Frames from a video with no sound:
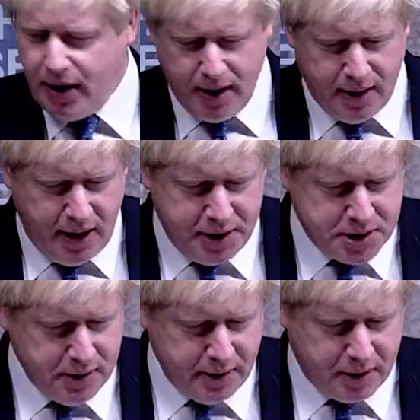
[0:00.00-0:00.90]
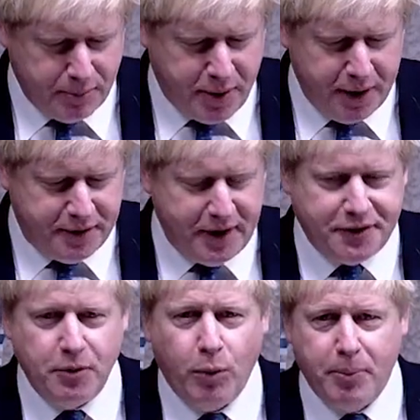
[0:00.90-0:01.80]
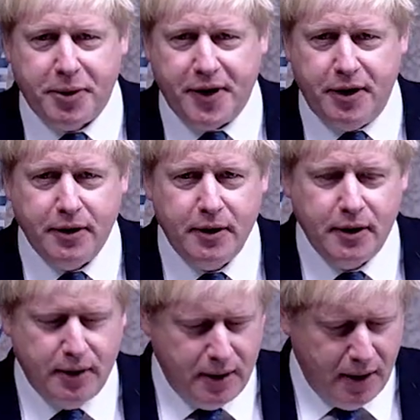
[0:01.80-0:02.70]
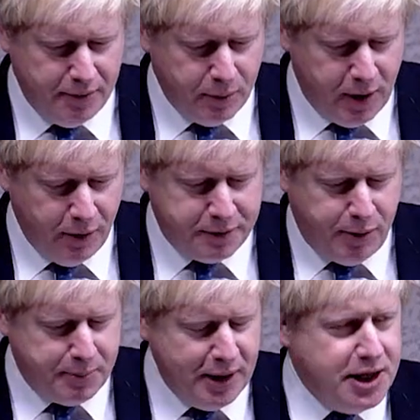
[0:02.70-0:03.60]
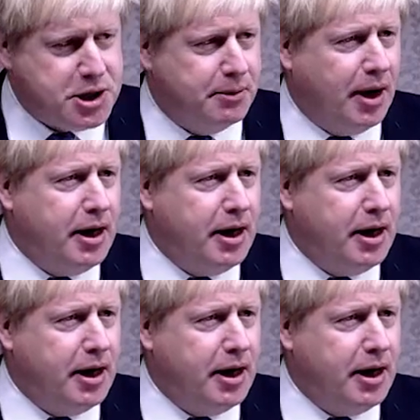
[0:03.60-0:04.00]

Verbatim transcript: in a nation that comprises less than 1% of the world's population.